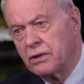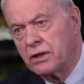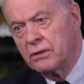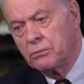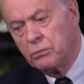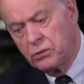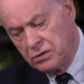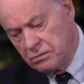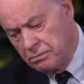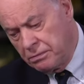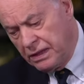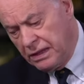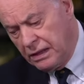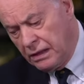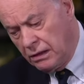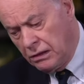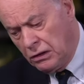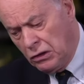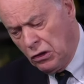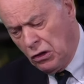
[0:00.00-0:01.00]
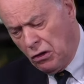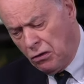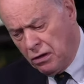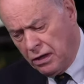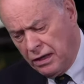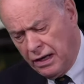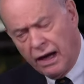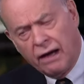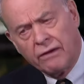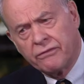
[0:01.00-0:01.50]
Well, it wouldn't be long
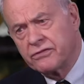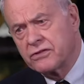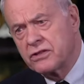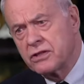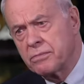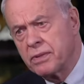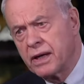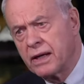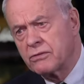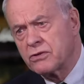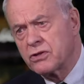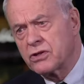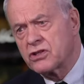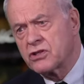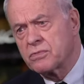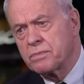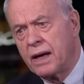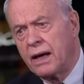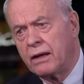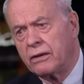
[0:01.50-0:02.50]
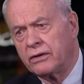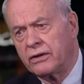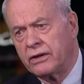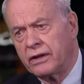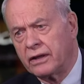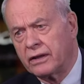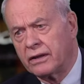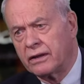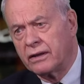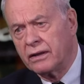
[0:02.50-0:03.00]
enough. It might be in the writings
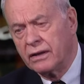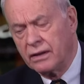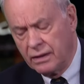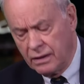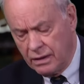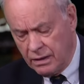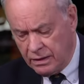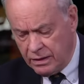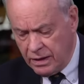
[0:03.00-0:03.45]
of some,